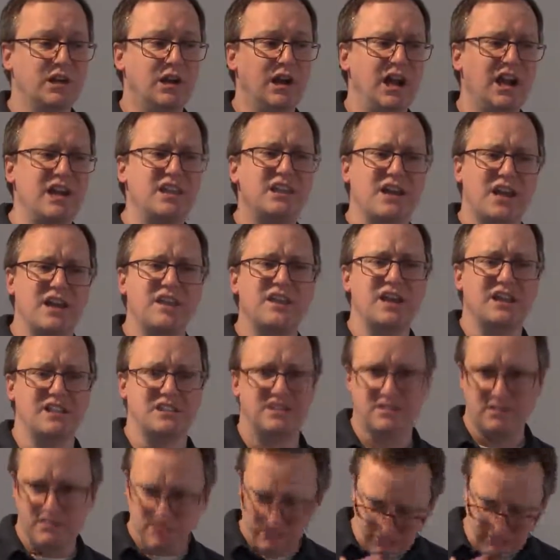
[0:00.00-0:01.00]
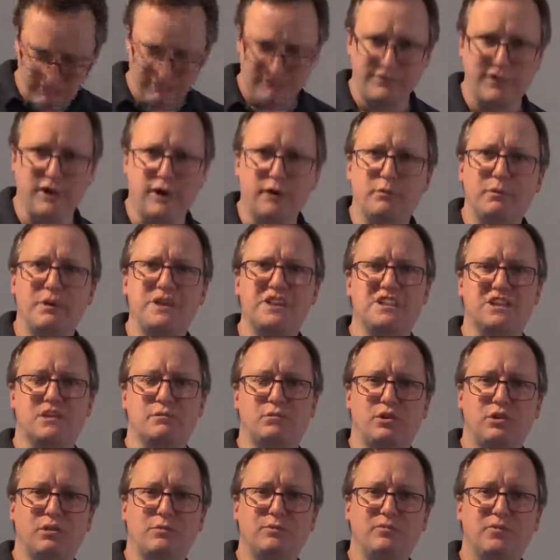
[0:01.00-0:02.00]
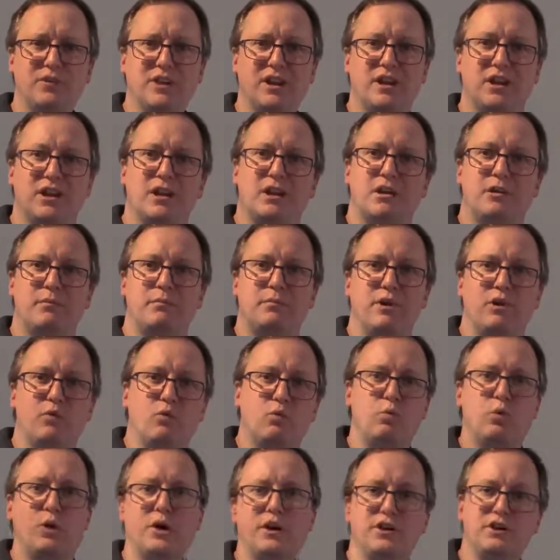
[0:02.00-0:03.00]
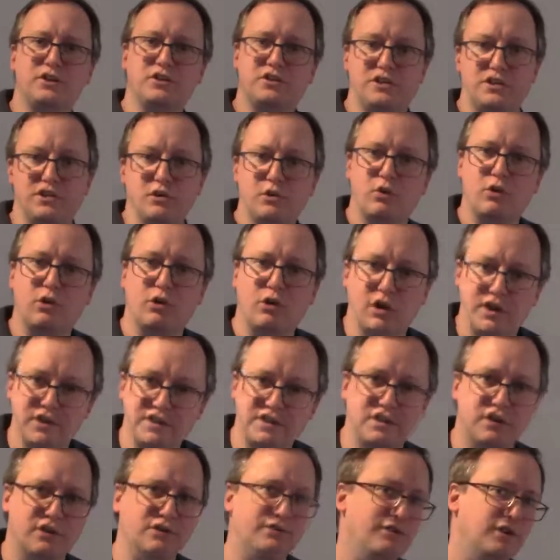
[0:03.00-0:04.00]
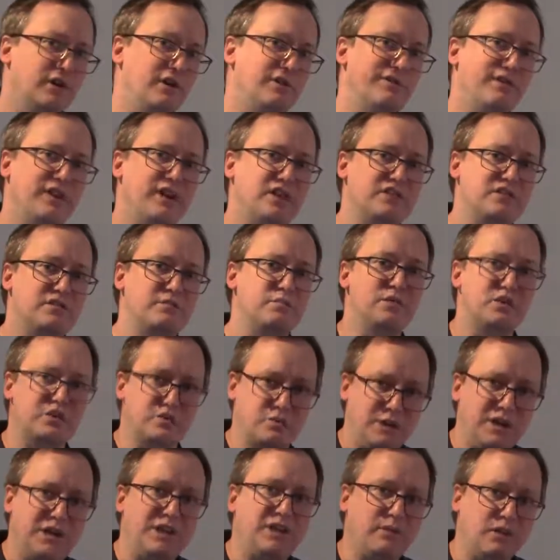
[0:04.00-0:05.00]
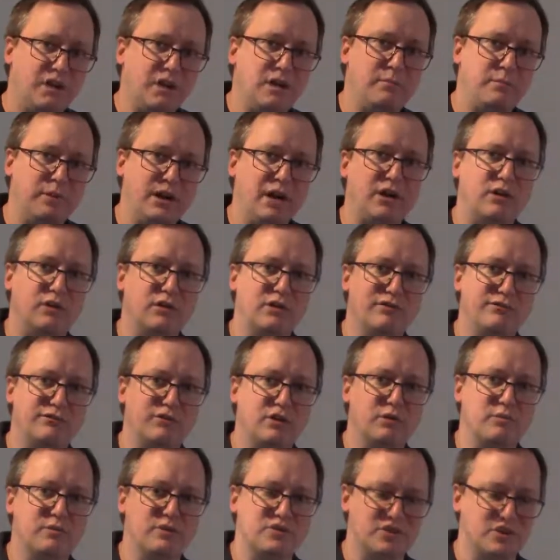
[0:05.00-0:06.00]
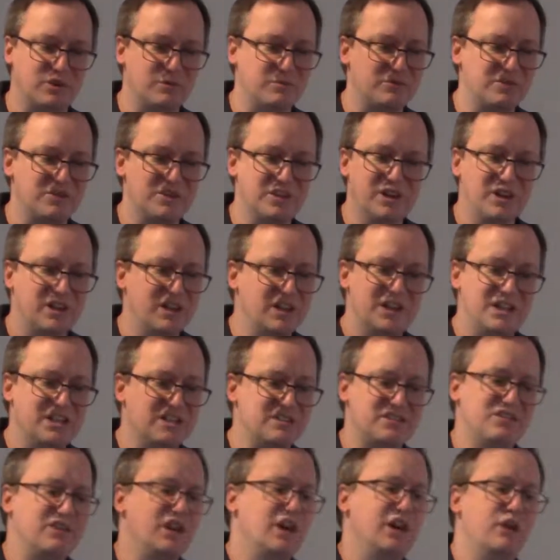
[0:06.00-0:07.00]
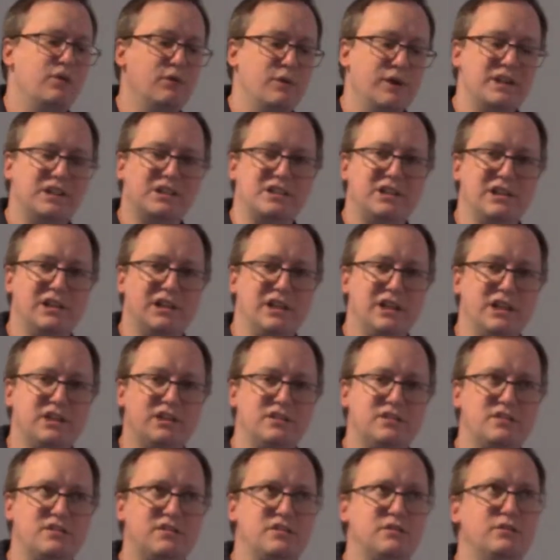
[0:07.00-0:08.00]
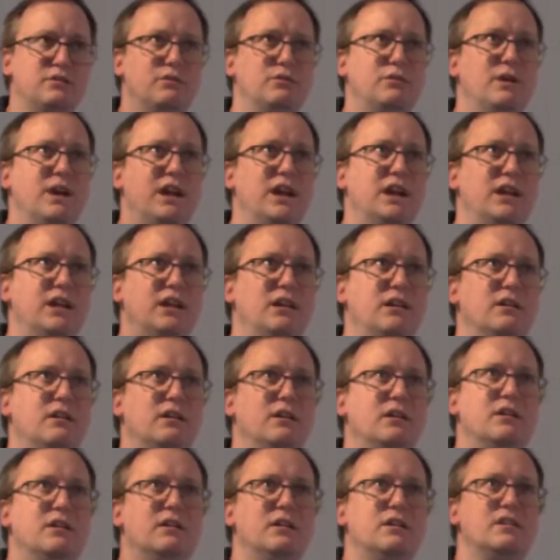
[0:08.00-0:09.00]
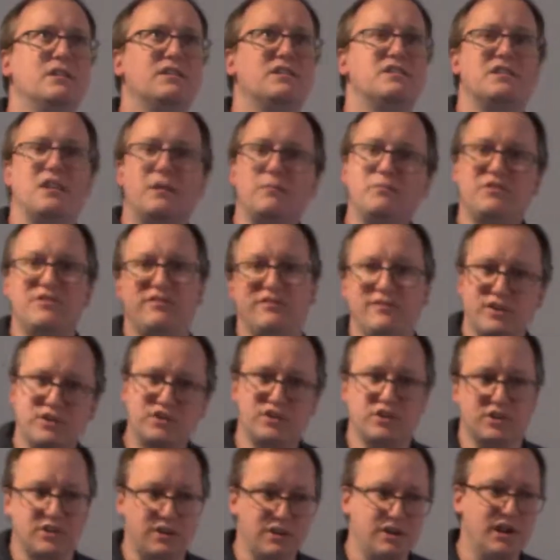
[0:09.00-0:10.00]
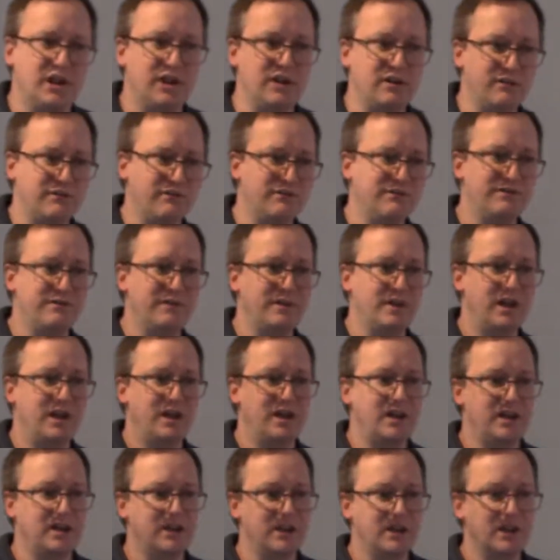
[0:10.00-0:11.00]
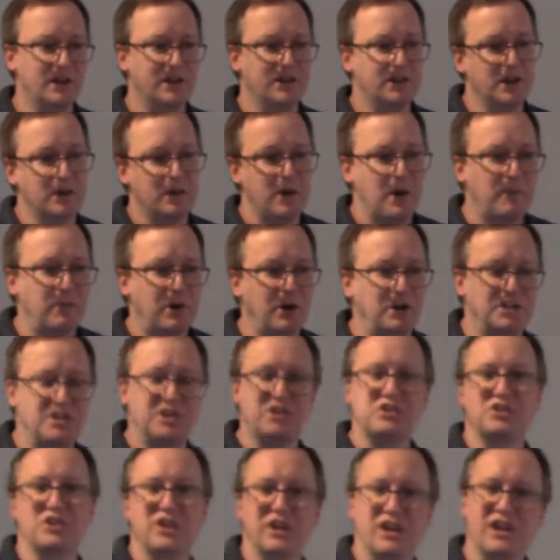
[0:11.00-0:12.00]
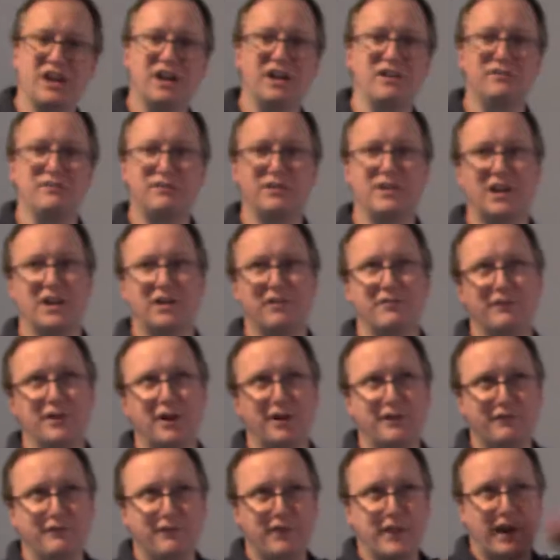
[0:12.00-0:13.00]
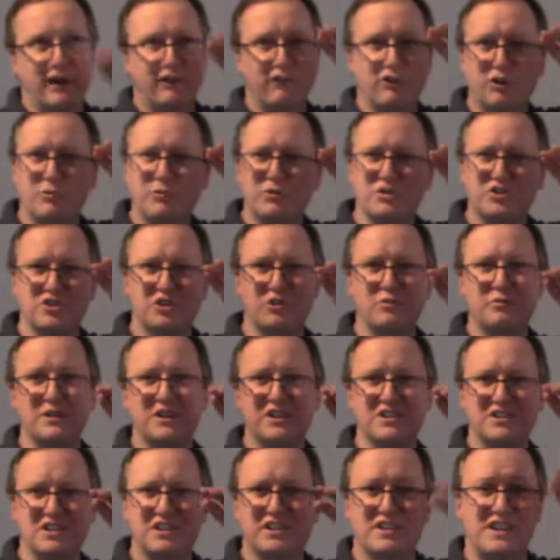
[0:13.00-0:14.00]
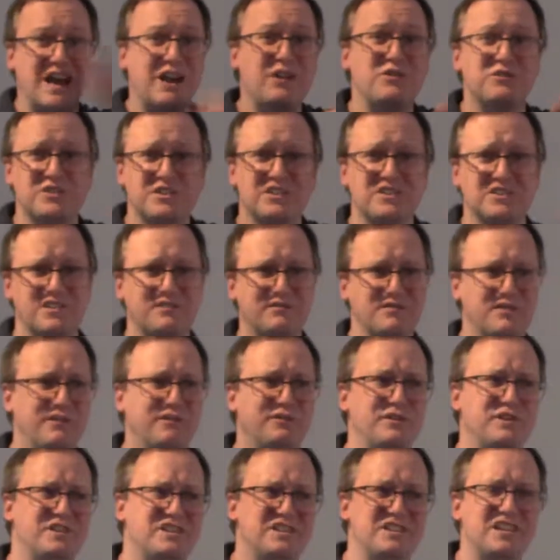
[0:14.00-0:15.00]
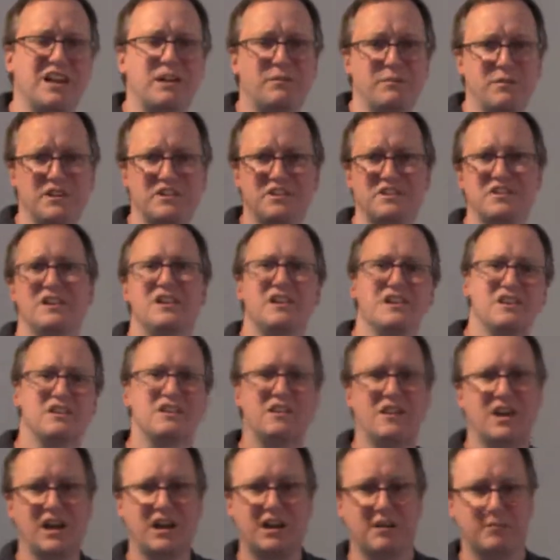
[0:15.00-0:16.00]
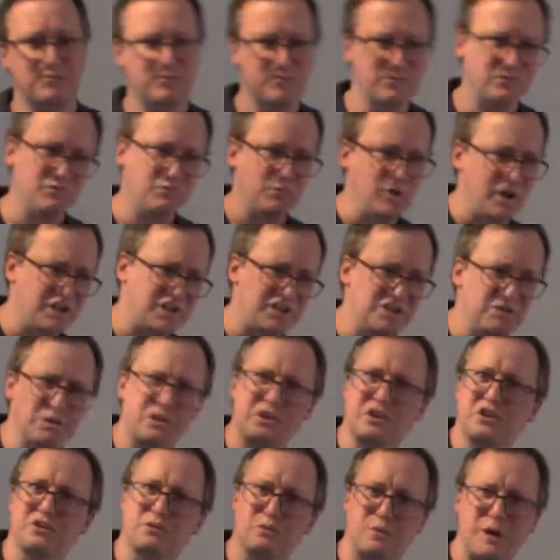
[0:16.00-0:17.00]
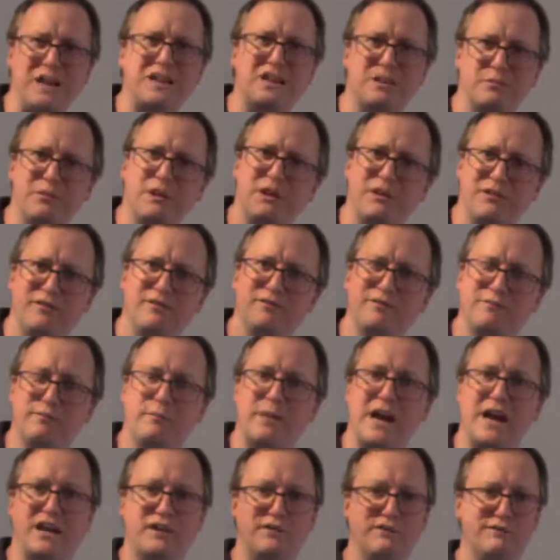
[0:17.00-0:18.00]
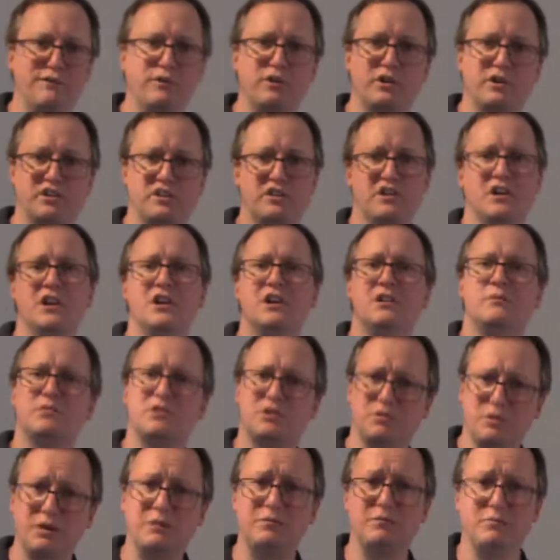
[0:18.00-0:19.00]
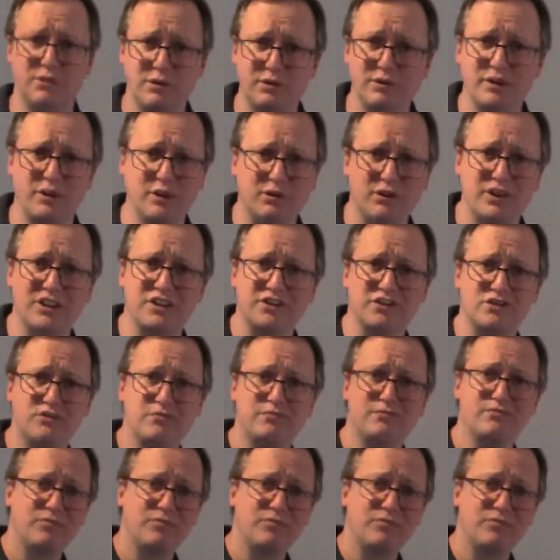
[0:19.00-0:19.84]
And that's very reasonable. But 1 or 2 crossover events between a pair of chromosomes is not going to lead to a subdivision of a partitioning of that chromosome into thousands of different segments where it switches randomly back and forth between blue and orange.